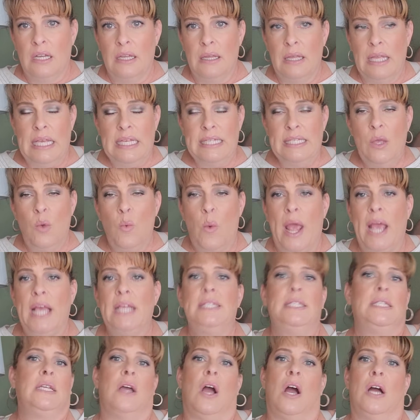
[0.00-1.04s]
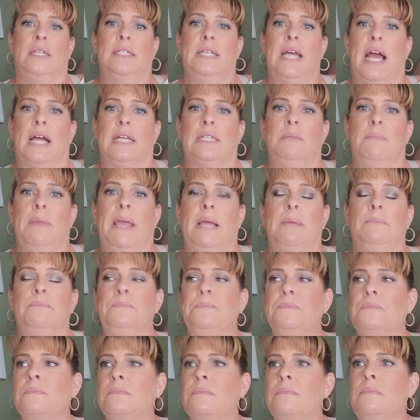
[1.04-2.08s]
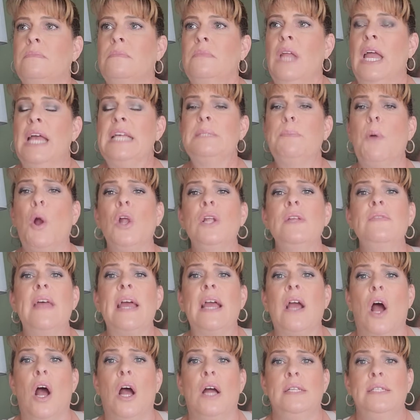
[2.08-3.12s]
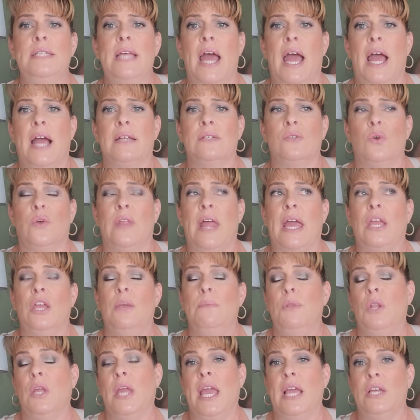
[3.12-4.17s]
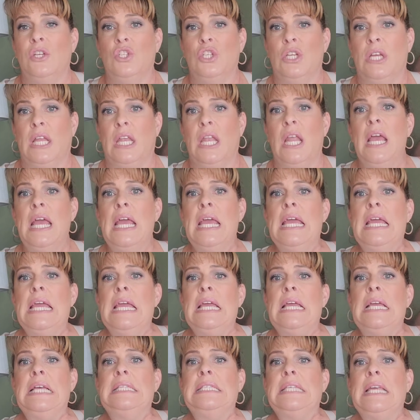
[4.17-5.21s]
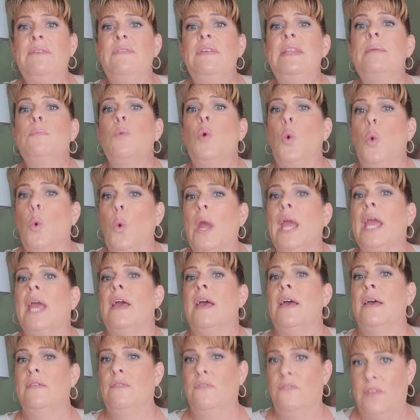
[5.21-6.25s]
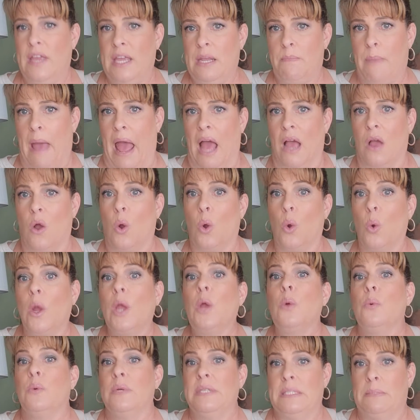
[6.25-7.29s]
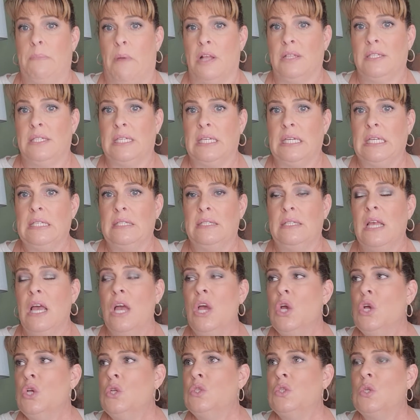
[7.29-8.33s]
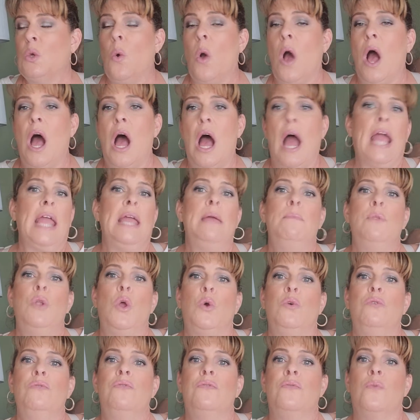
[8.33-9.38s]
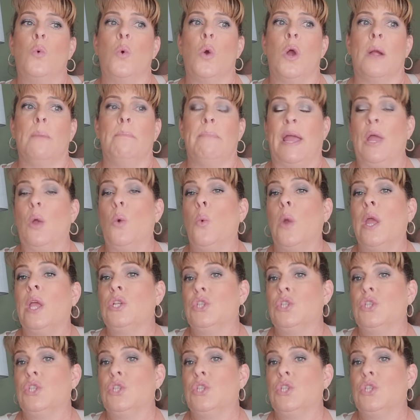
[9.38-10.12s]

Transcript: easy ways to contact me. As part of that contact or that communication is giving them quick feedback or quick responses. So I am known for my quick